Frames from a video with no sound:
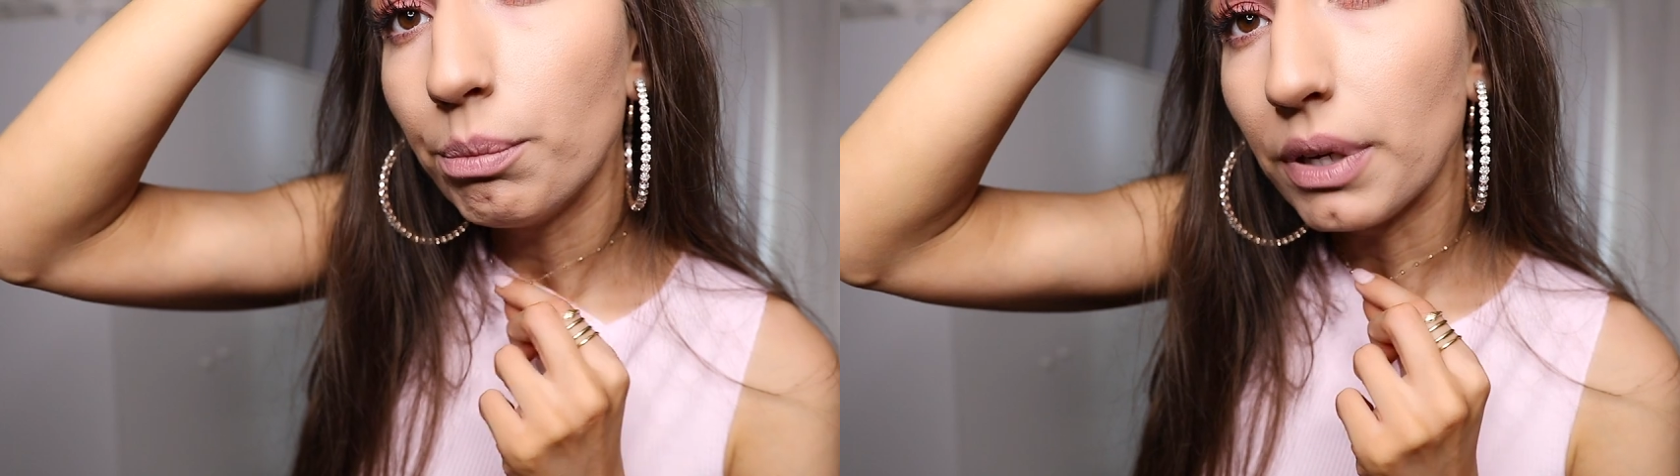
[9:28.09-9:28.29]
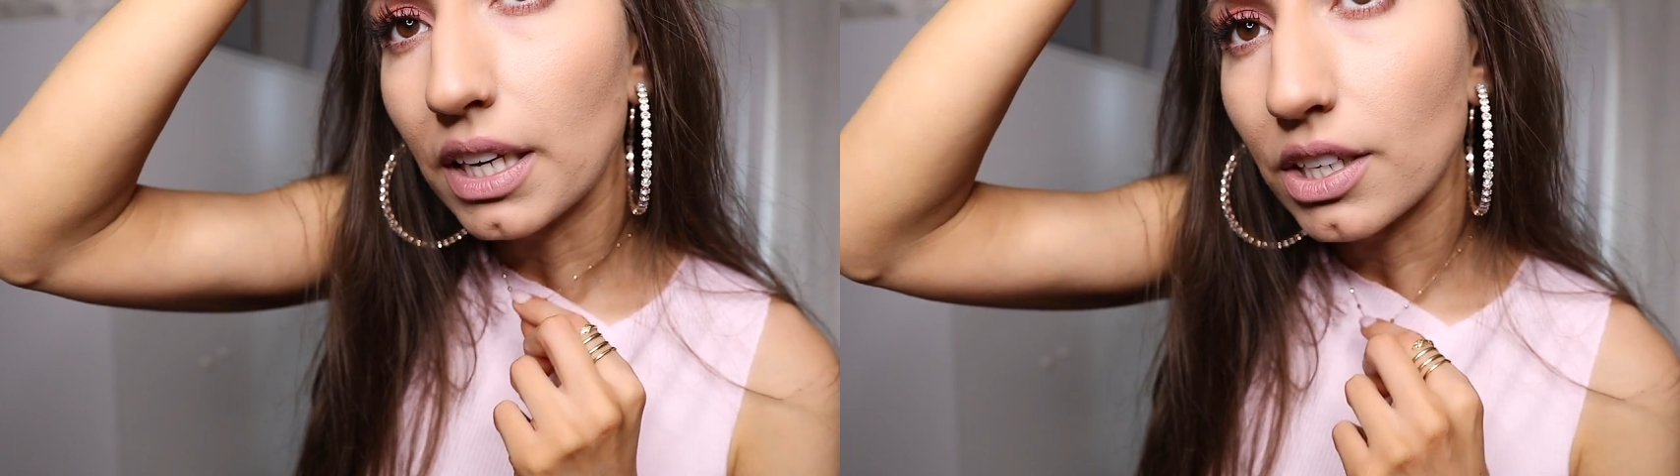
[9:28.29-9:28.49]

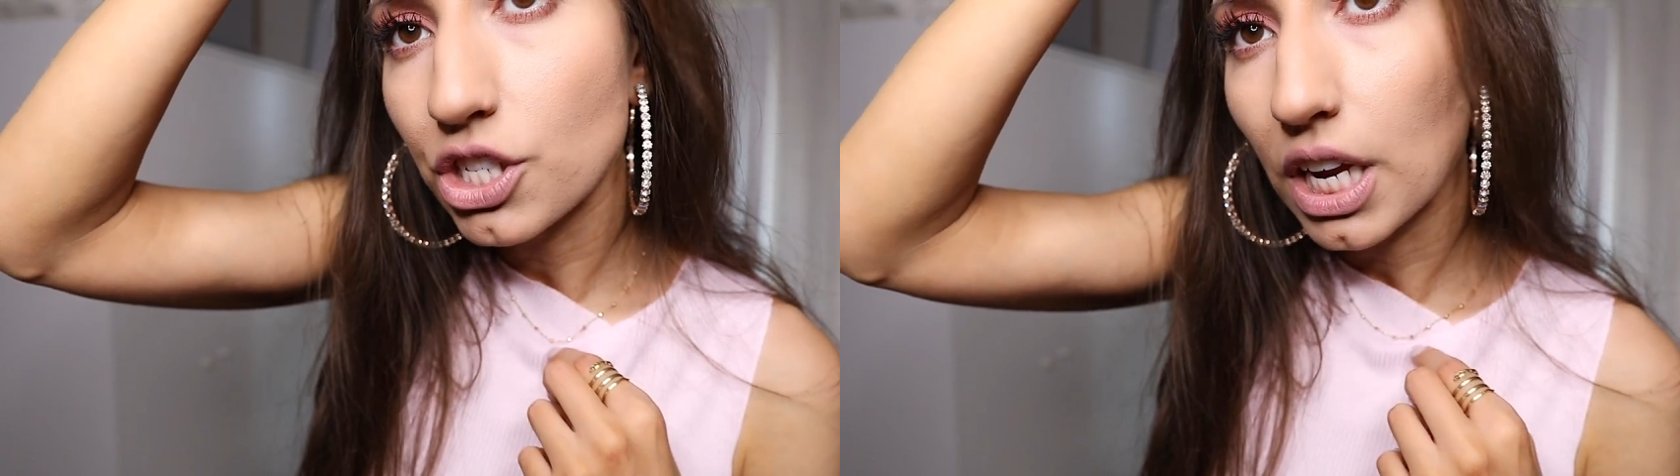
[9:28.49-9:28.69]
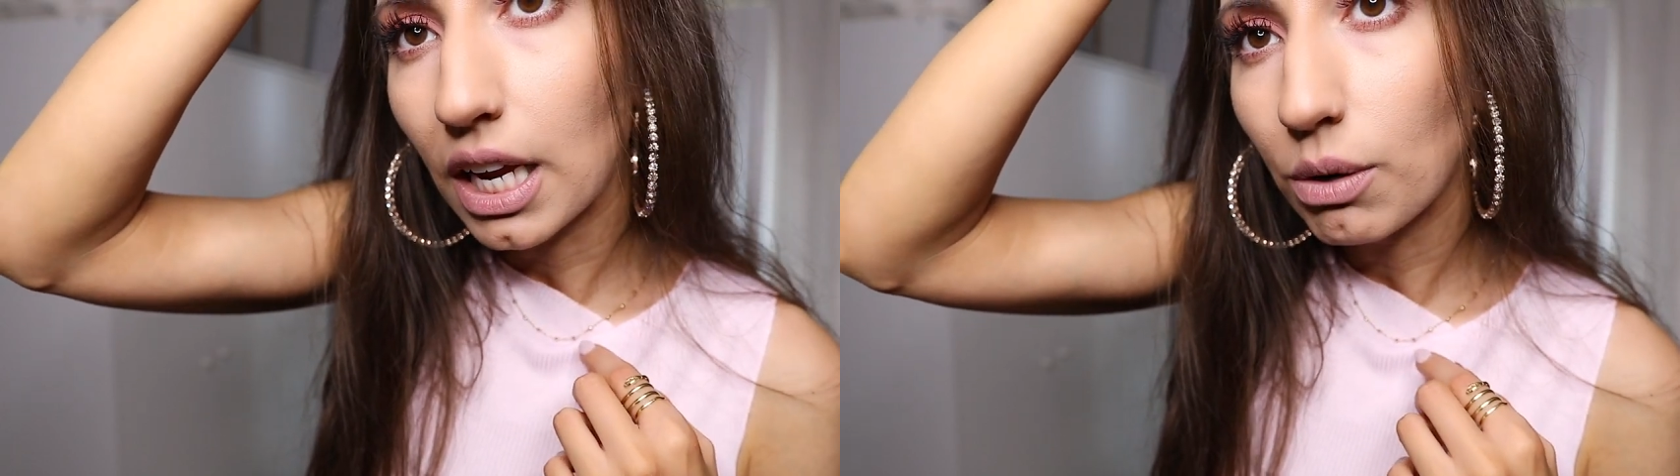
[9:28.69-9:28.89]
beaded
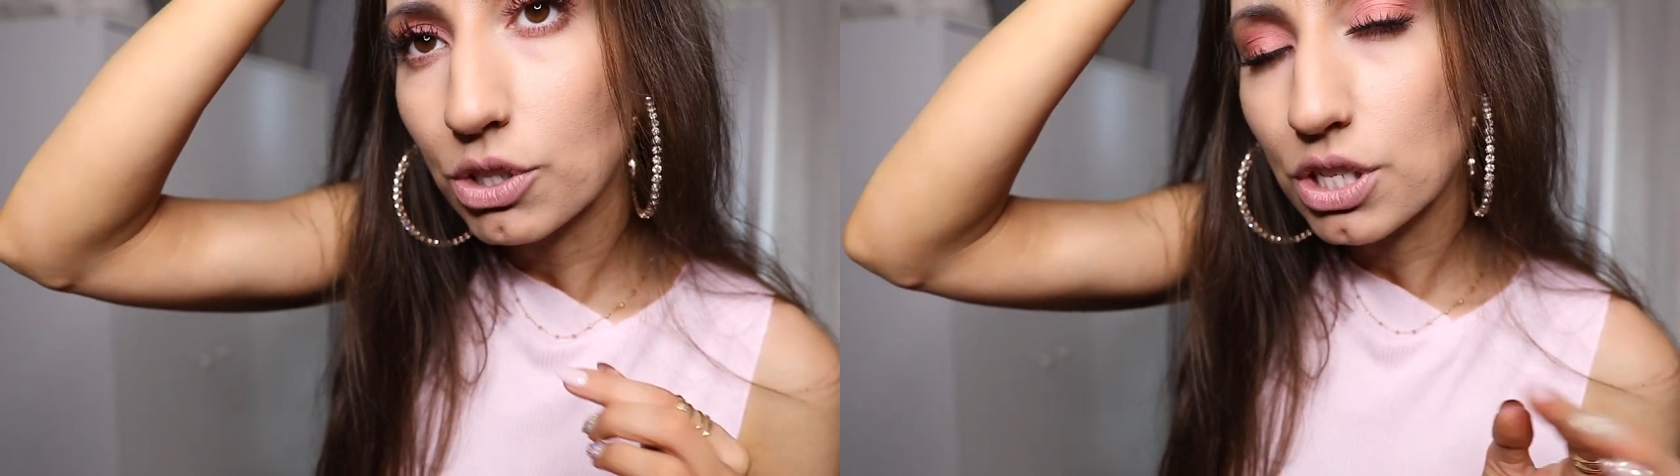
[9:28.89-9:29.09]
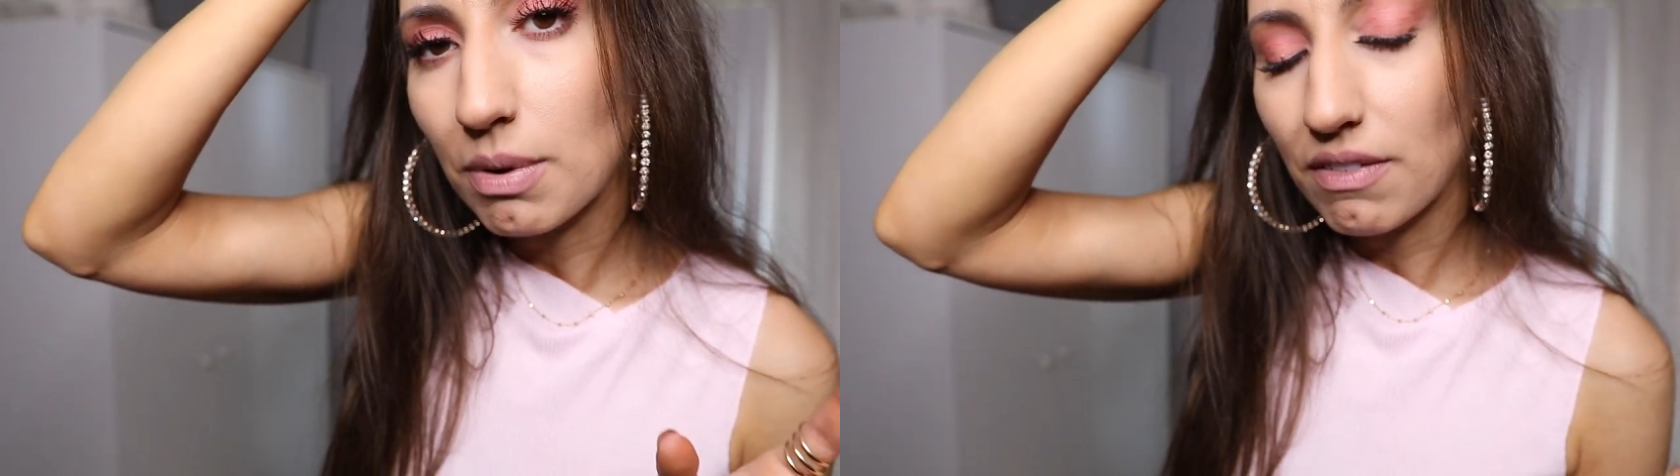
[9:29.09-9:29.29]
chain,
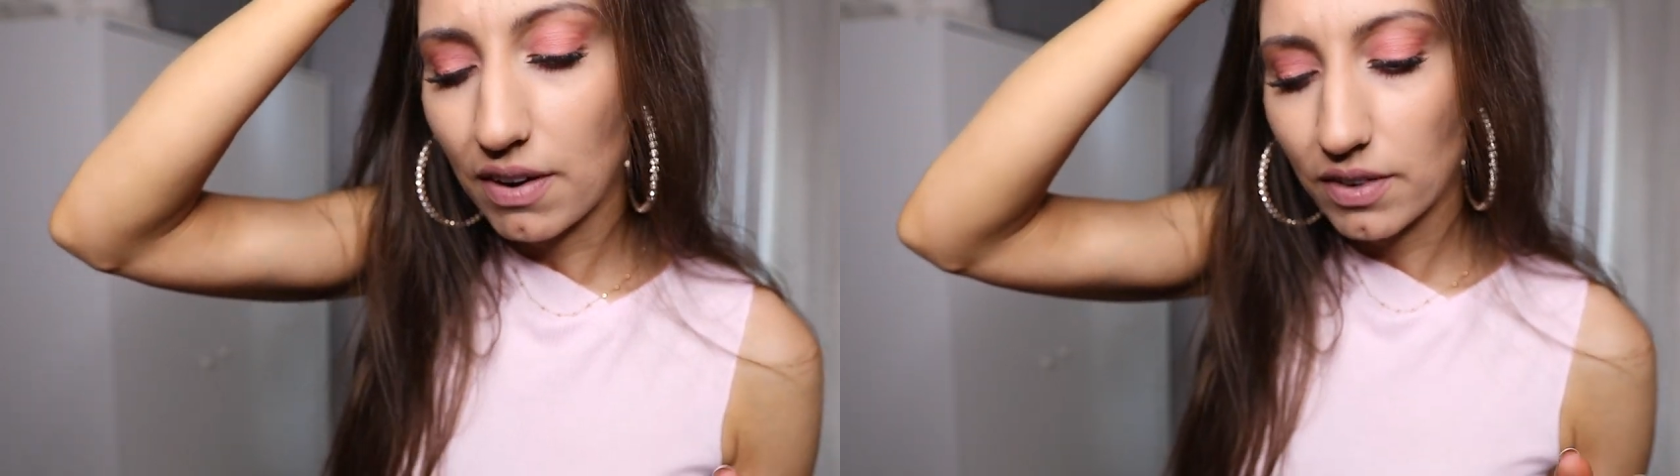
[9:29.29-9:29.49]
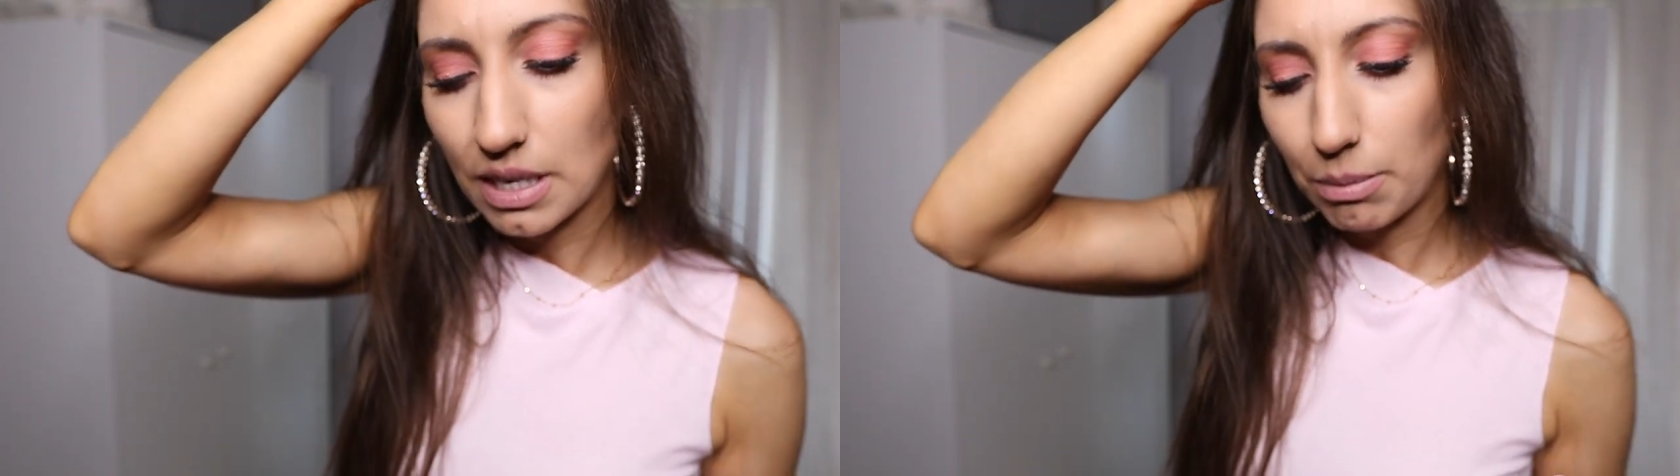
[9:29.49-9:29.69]
which is my
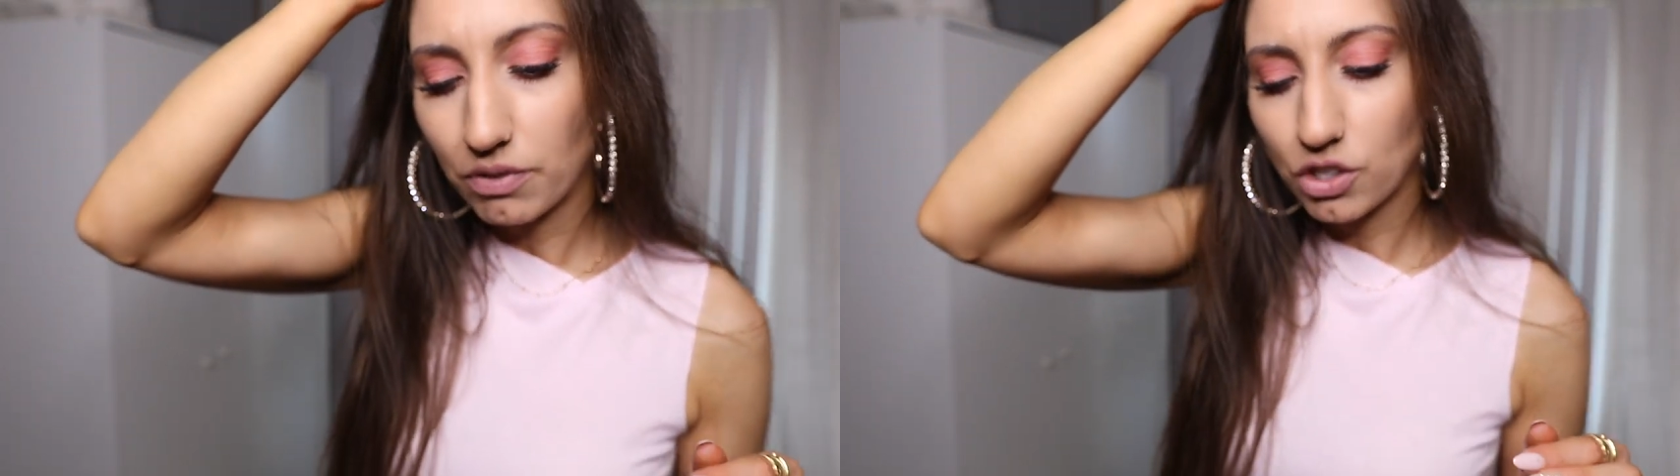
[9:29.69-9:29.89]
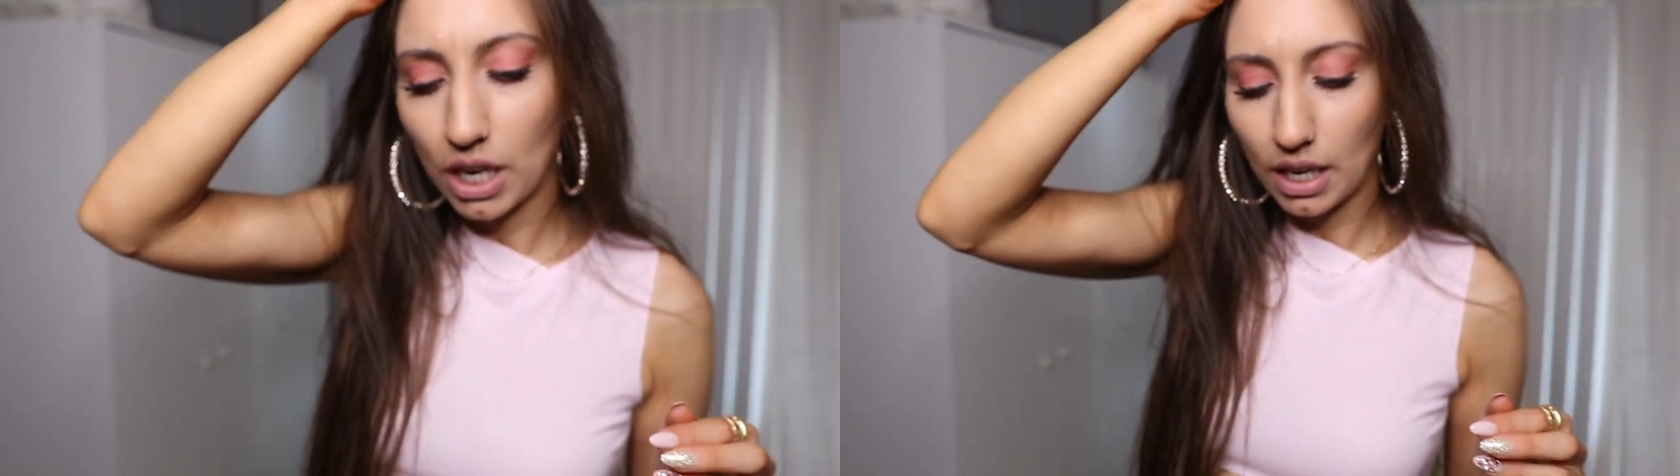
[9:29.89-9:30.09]
favorite type
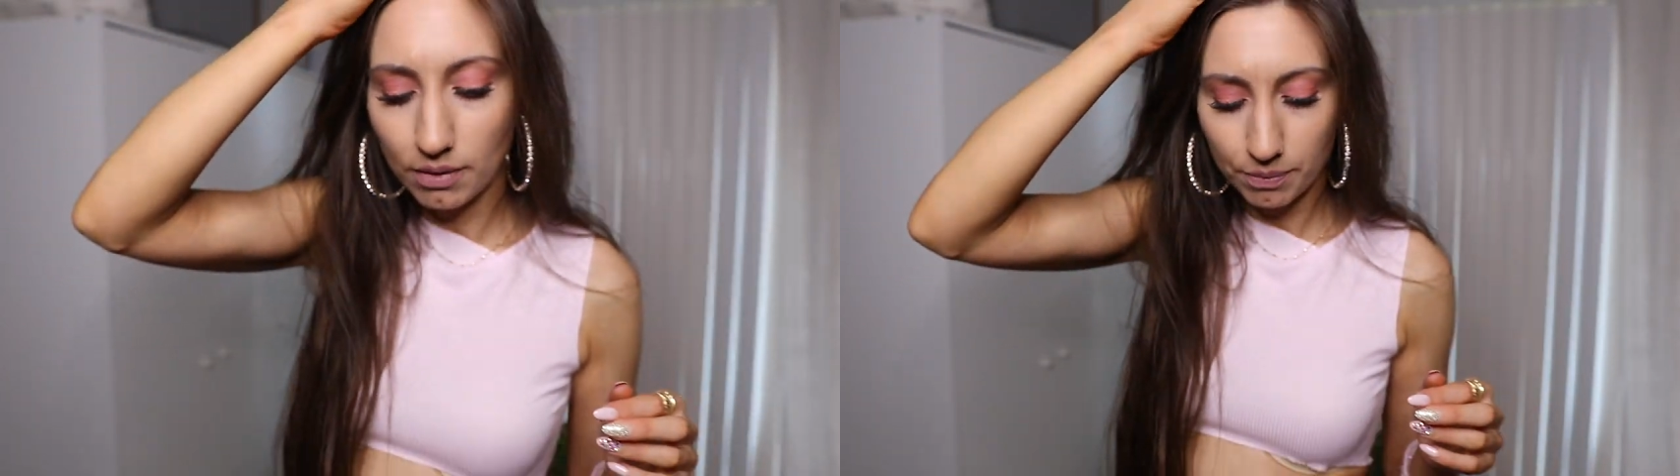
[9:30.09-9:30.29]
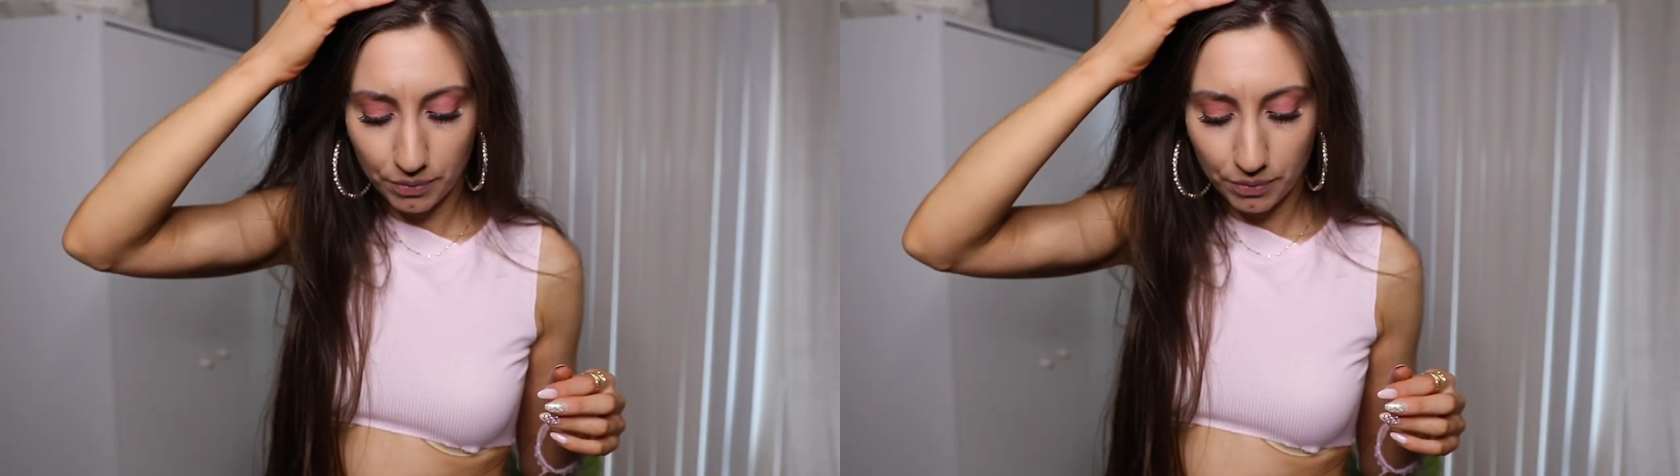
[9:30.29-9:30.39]
of chain